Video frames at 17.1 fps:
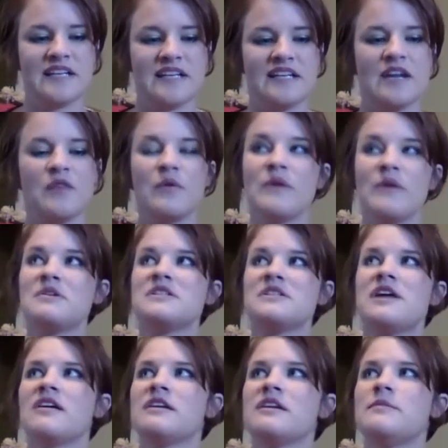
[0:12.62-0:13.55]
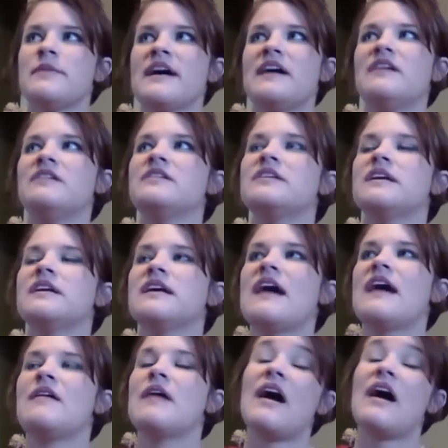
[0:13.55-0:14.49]
no, we were talking about,
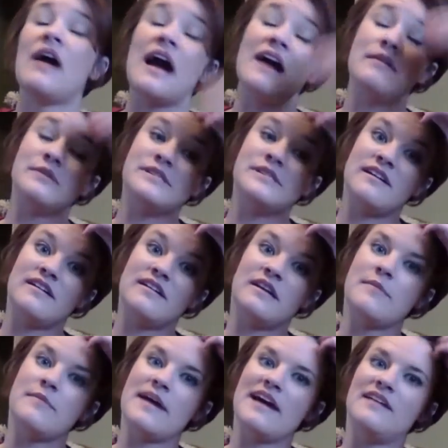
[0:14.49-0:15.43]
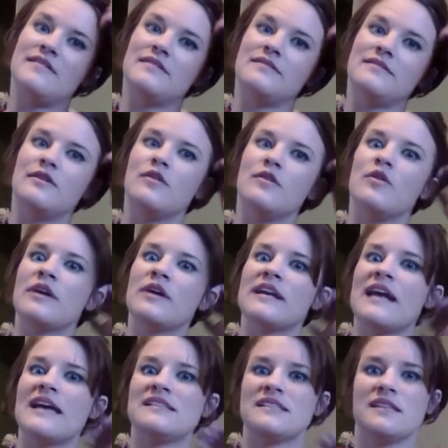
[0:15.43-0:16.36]
I was talking about
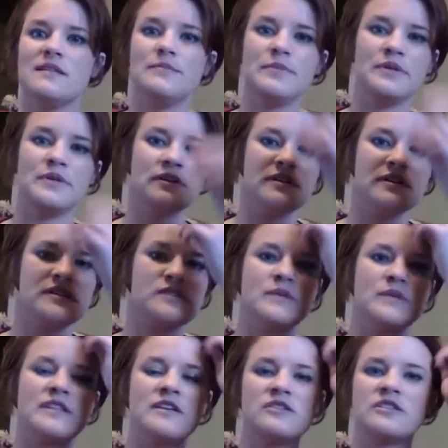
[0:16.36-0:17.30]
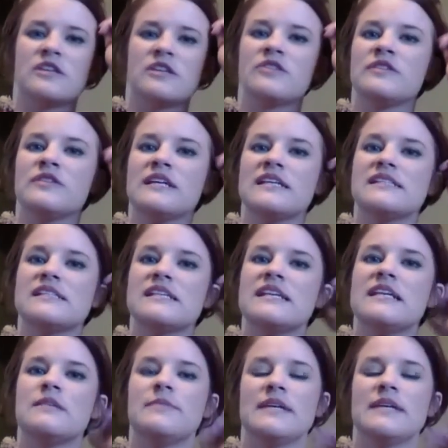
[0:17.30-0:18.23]
organizing the books when there's other things that
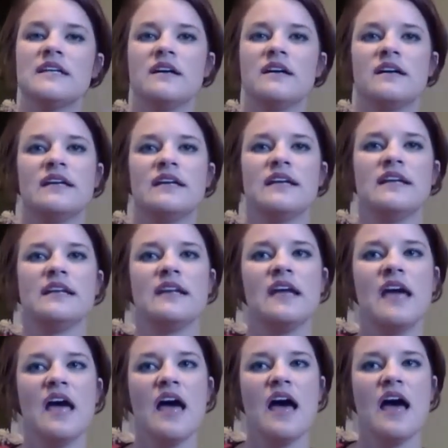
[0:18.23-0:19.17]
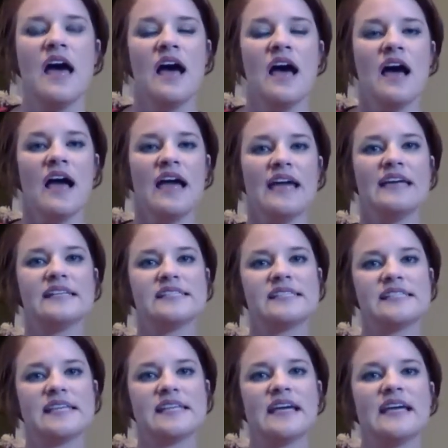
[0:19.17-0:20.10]
need to be done, and
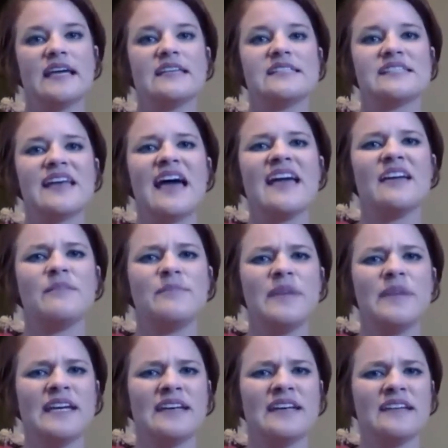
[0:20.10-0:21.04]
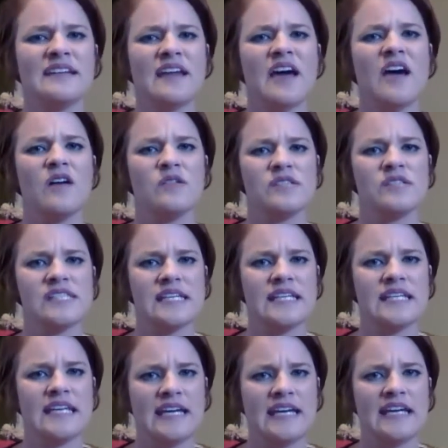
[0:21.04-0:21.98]
it's like being
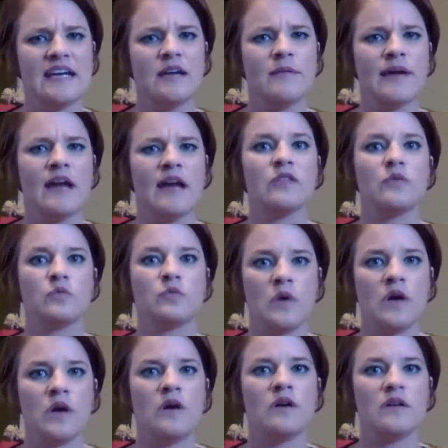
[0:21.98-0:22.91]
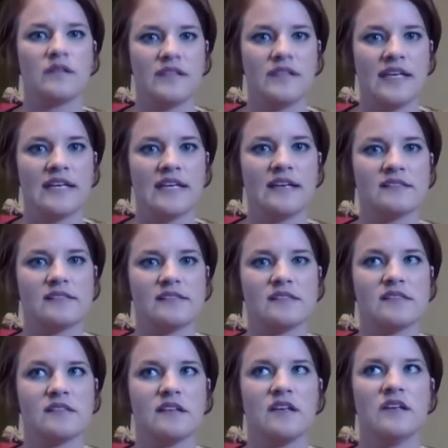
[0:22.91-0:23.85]
OCD about the wrong
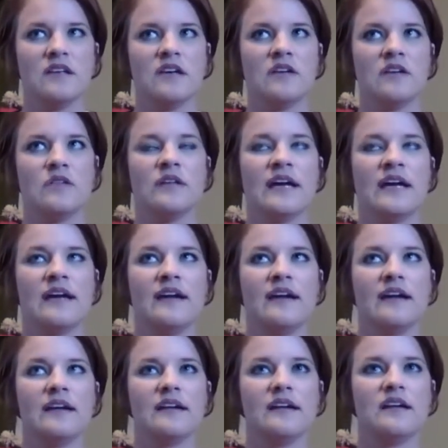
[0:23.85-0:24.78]
things. Like